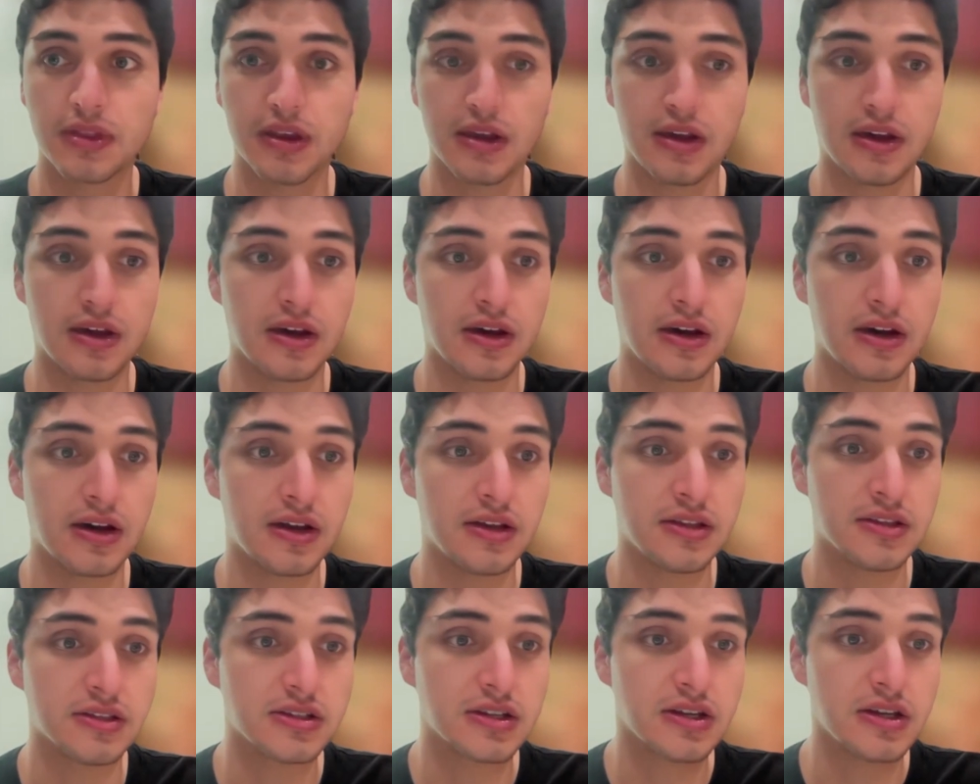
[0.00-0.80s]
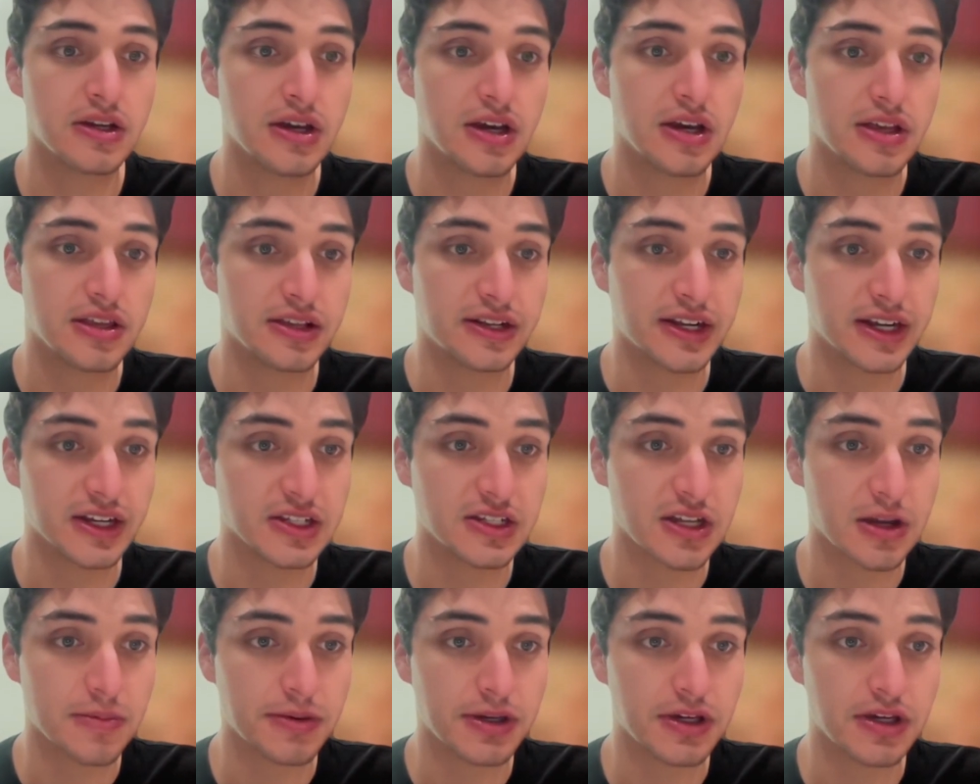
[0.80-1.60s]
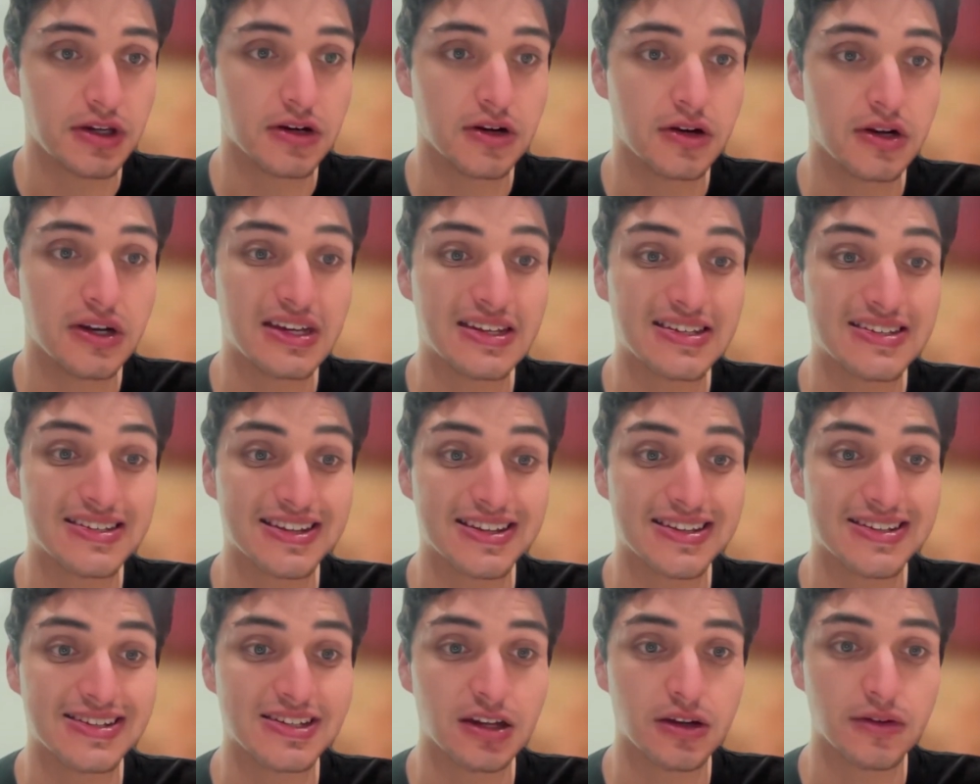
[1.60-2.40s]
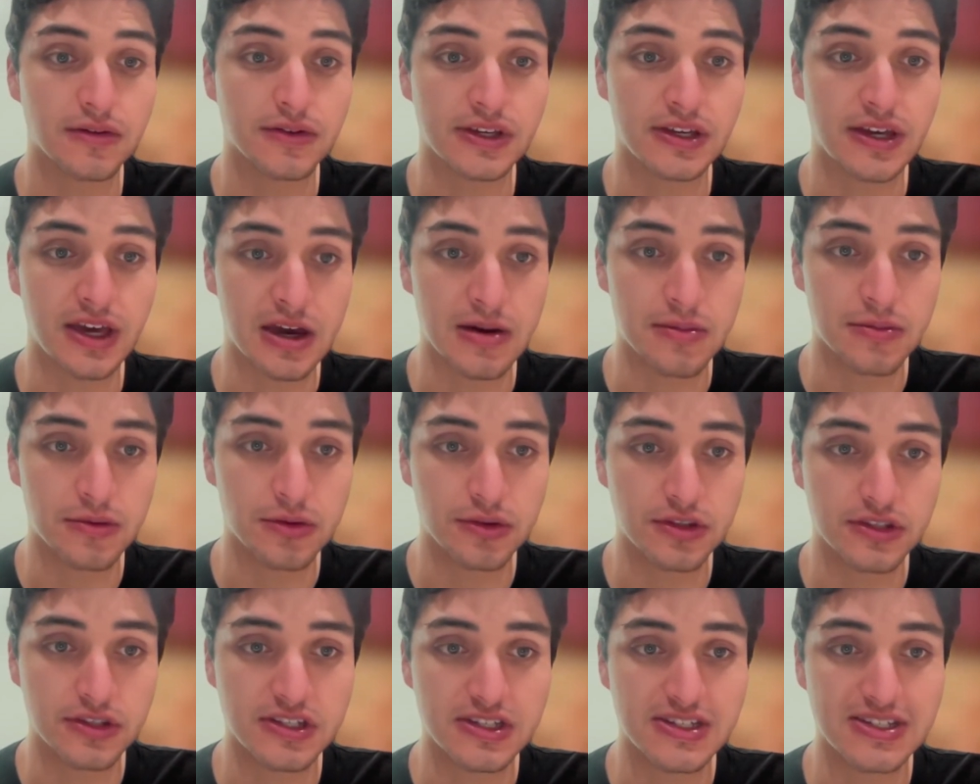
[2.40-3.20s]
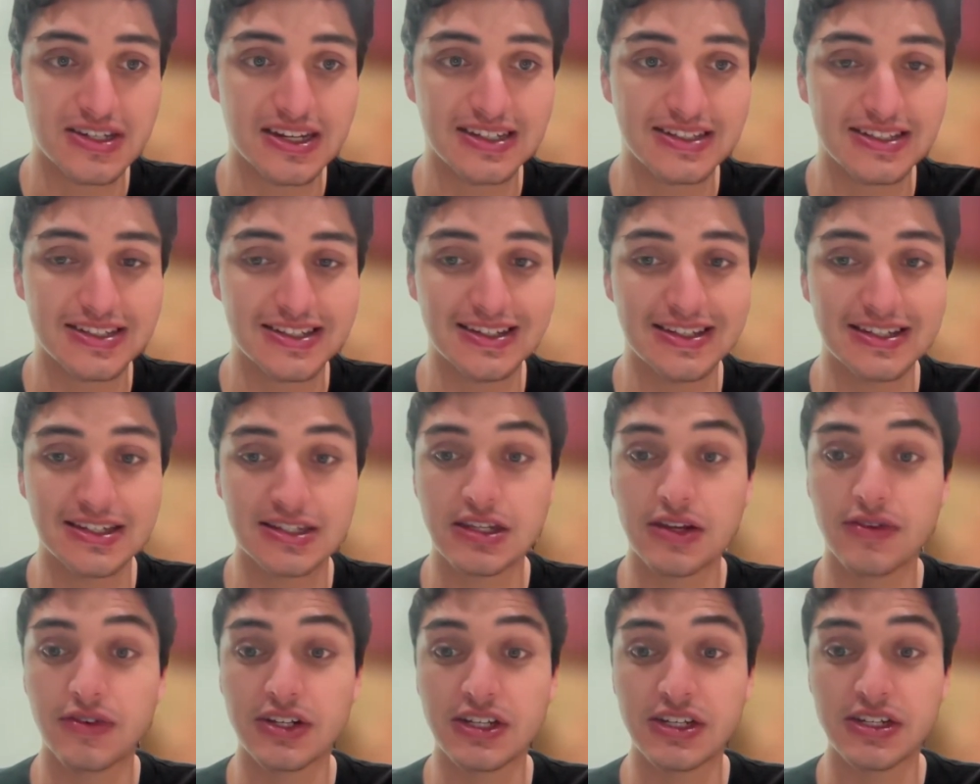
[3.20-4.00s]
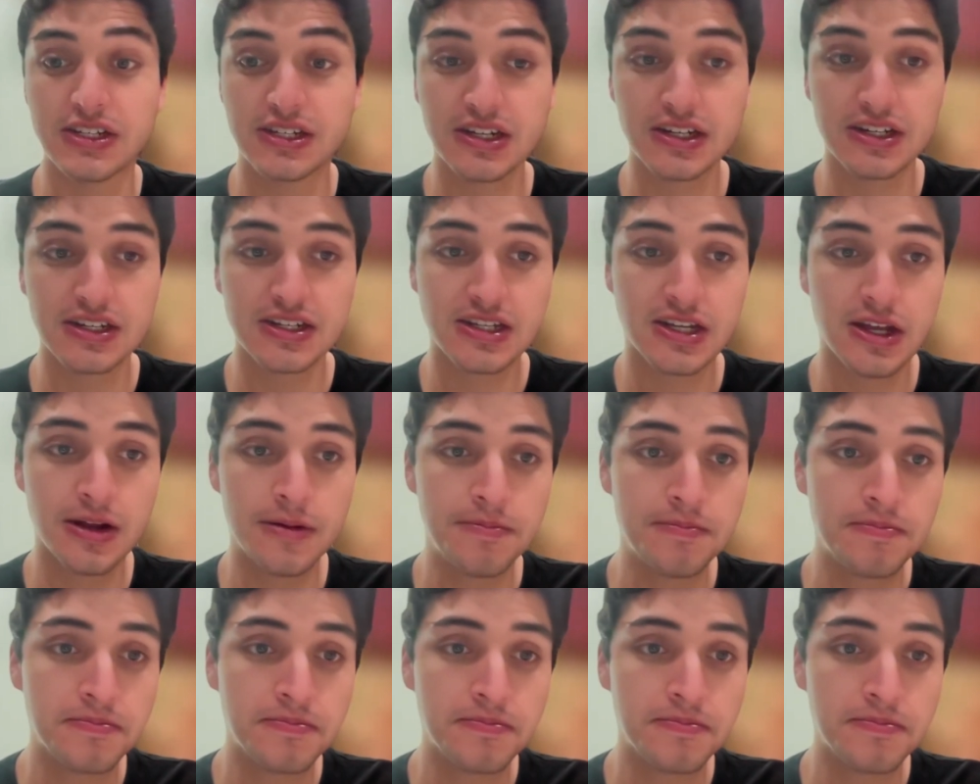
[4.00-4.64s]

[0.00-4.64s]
And the next up here is Estelle v. Gamble. This is 1976.